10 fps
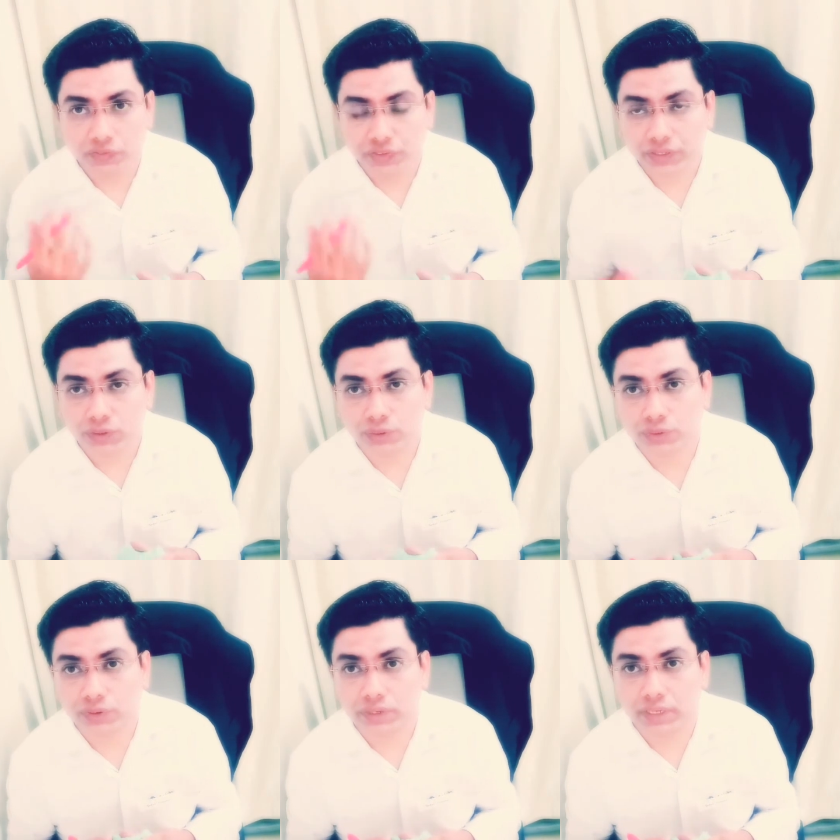fixed
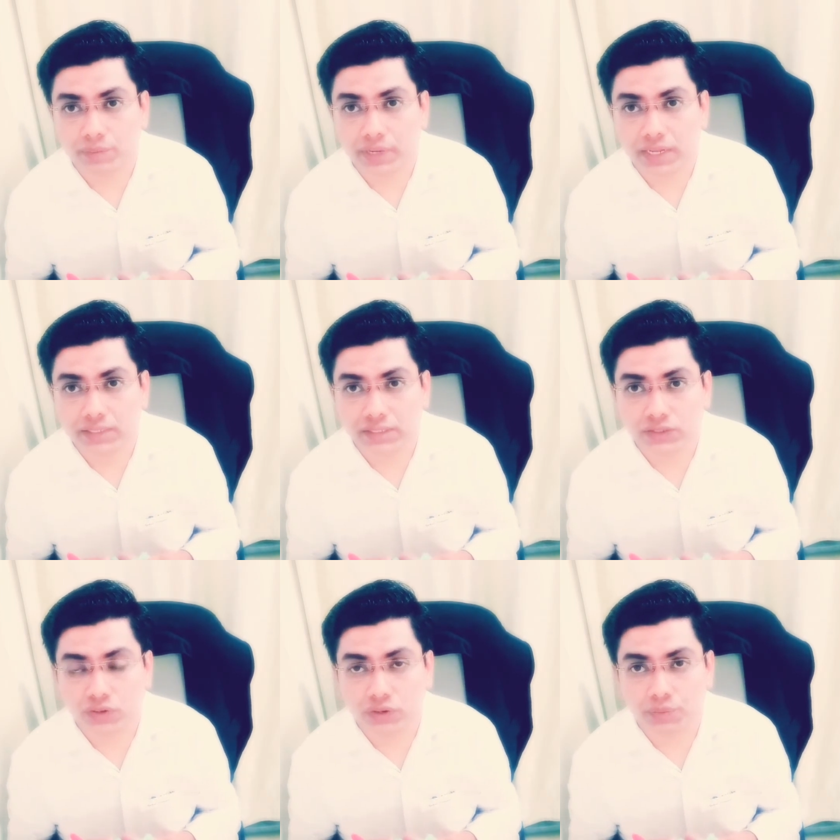orthodontic
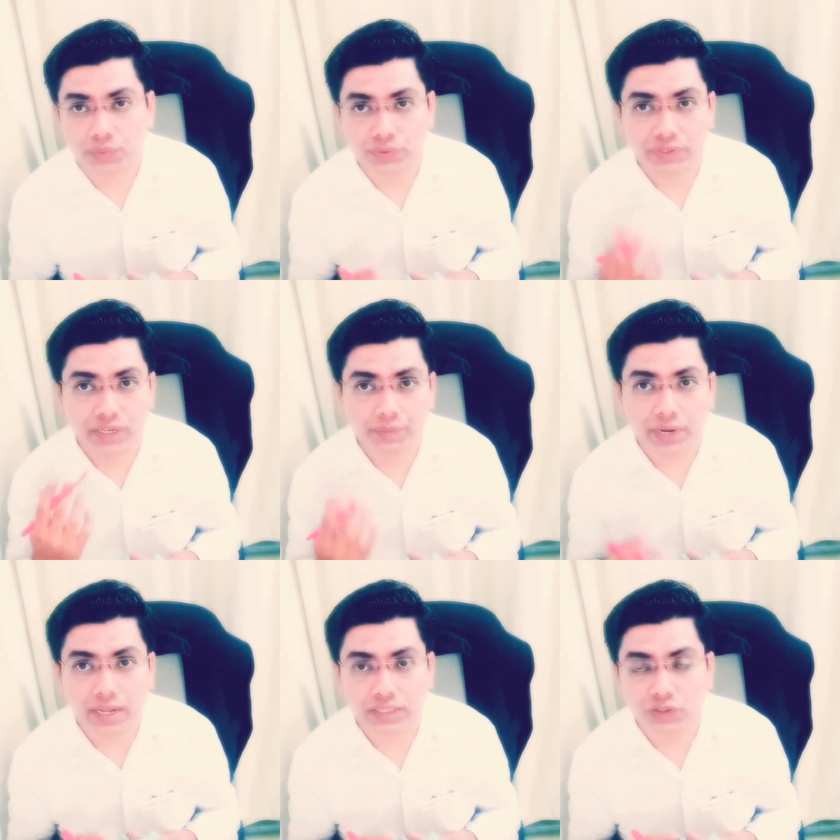appliances or prosthetic
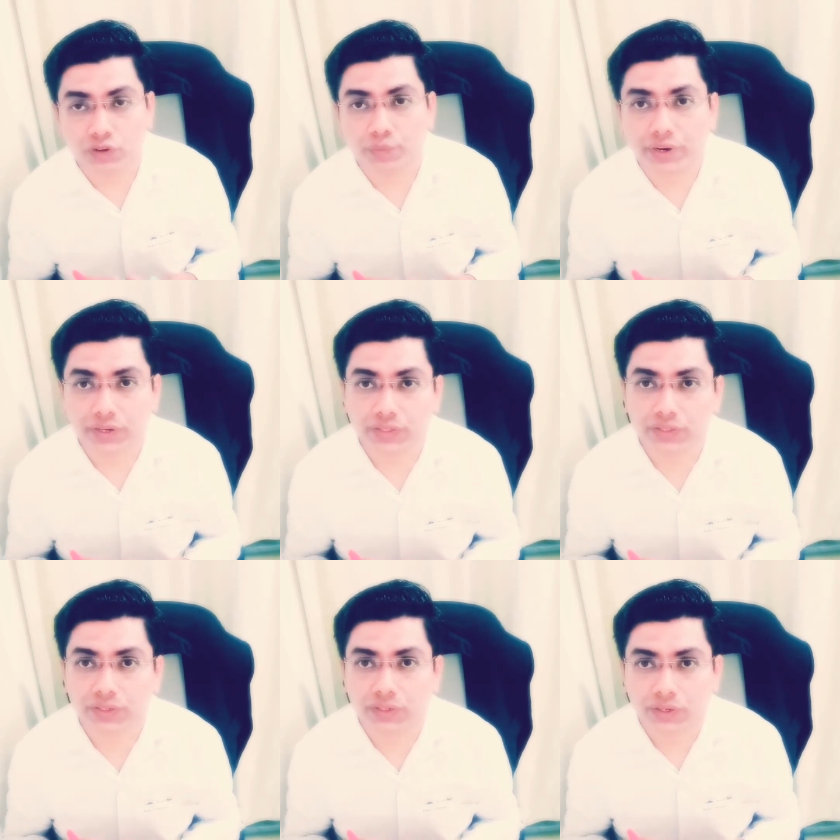appliance or
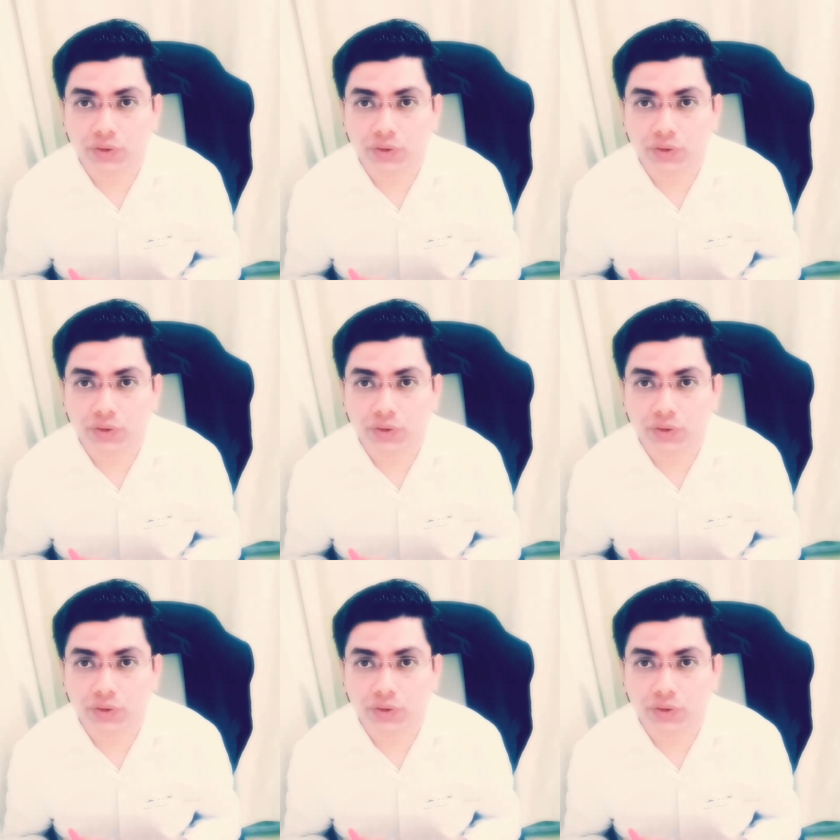bridge,